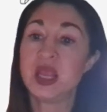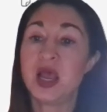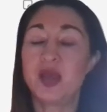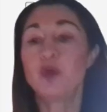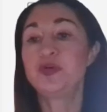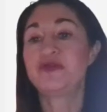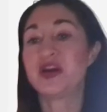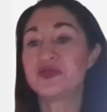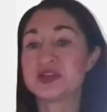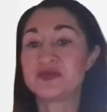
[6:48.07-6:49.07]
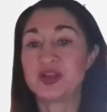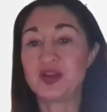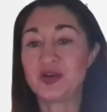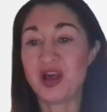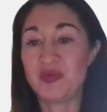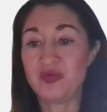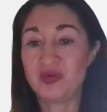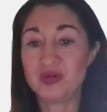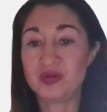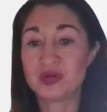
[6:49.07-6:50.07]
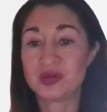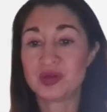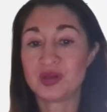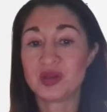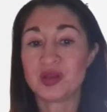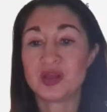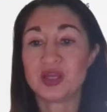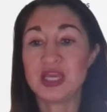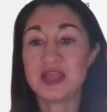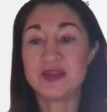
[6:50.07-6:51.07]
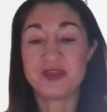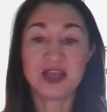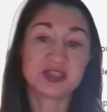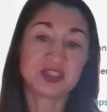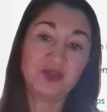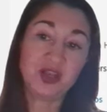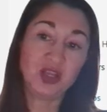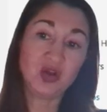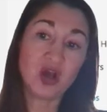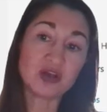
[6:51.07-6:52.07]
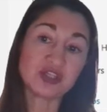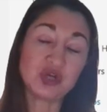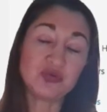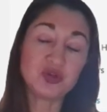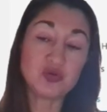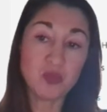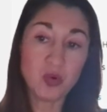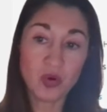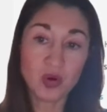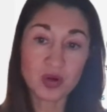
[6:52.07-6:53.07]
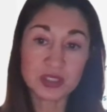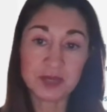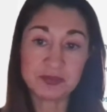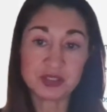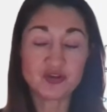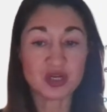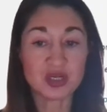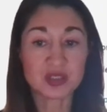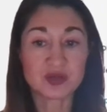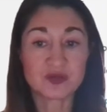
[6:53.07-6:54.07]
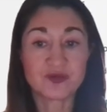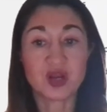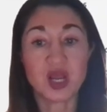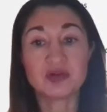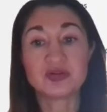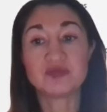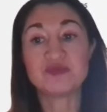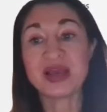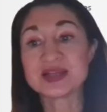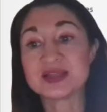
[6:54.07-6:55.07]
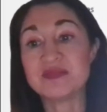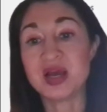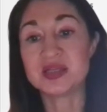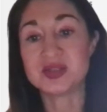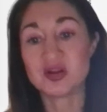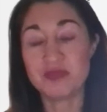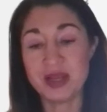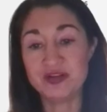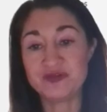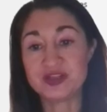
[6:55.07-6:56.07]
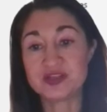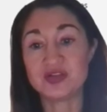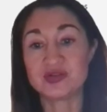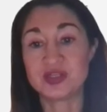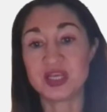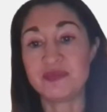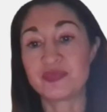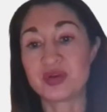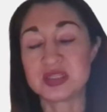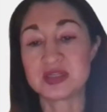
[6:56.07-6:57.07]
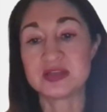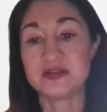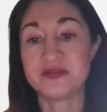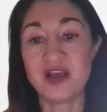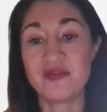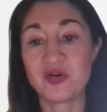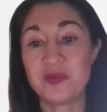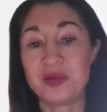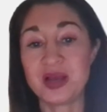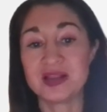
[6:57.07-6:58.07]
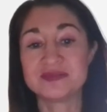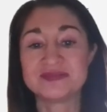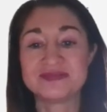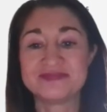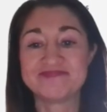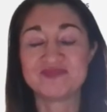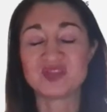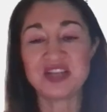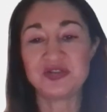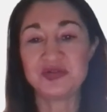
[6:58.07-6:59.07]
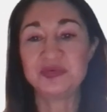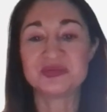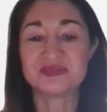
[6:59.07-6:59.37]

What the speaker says: I hope you found this video helpful. In the next video, I'll show you more tips and tricks for how to maximize your benefits using M365 Copilot. Stay tuned.